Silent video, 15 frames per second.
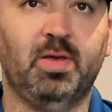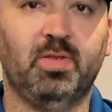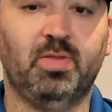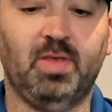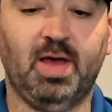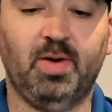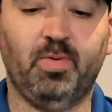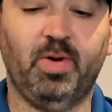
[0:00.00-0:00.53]

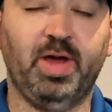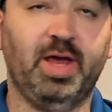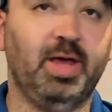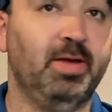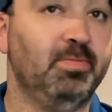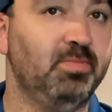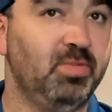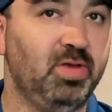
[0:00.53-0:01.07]
That
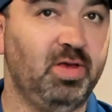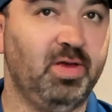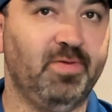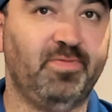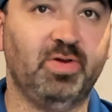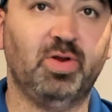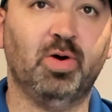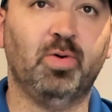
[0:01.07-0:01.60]
way, if
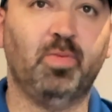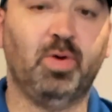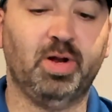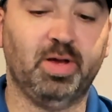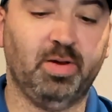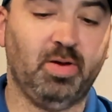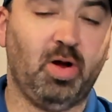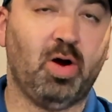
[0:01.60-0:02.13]
you don't
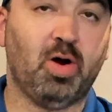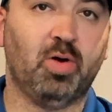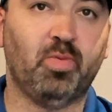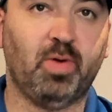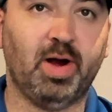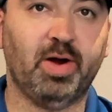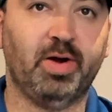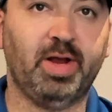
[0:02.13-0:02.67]
want to
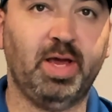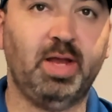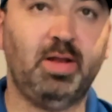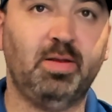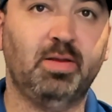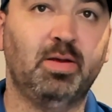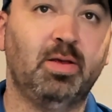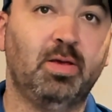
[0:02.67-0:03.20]
hardwire it in,
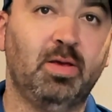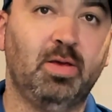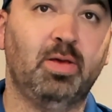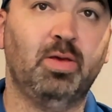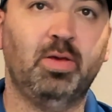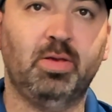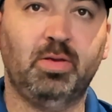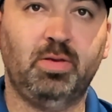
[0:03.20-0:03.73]

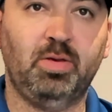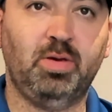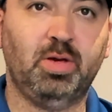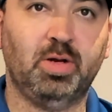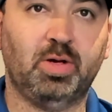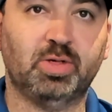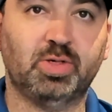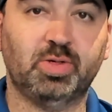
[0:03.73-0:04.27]
you
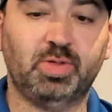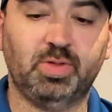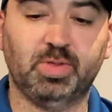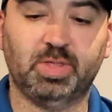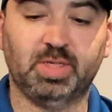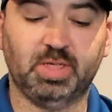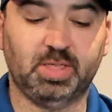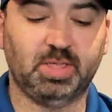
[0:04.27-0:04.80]
can also
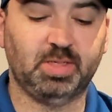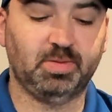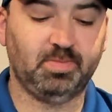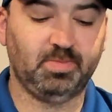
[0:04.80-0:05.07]
use this.